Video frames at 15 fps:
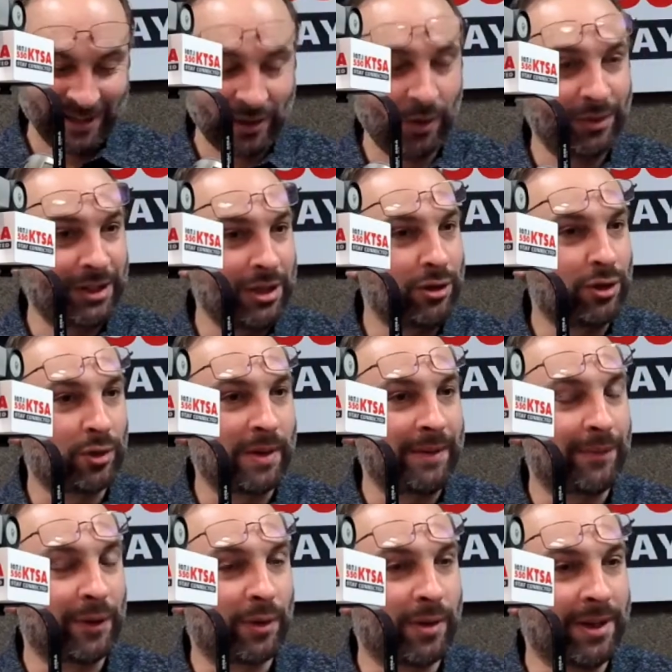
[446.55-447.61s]
So did you
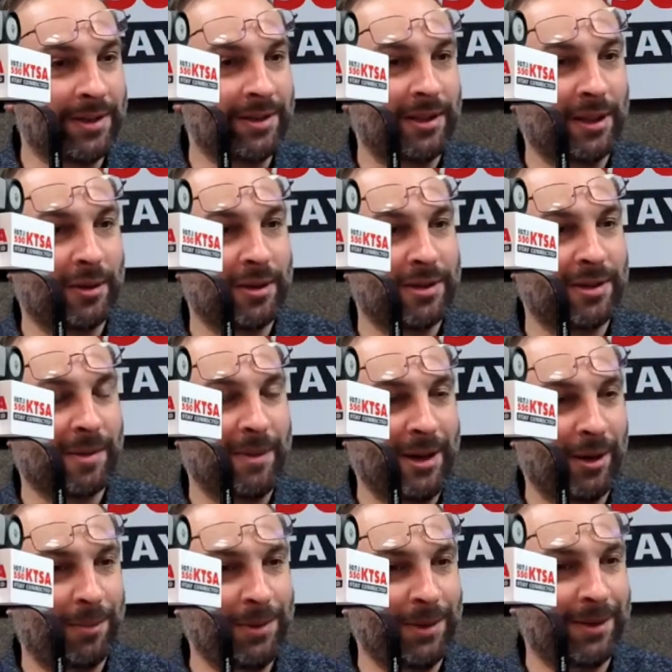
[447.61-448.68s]
scream for Chris? Did Chris come and
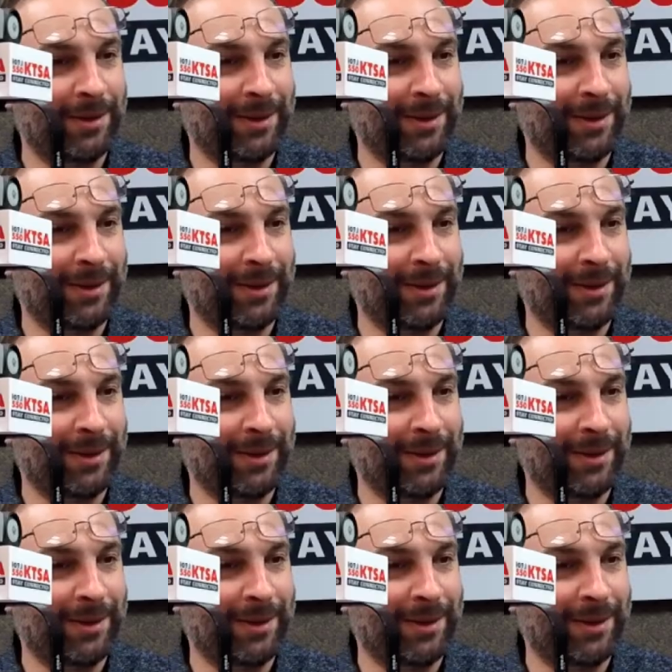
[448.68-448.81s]
help you or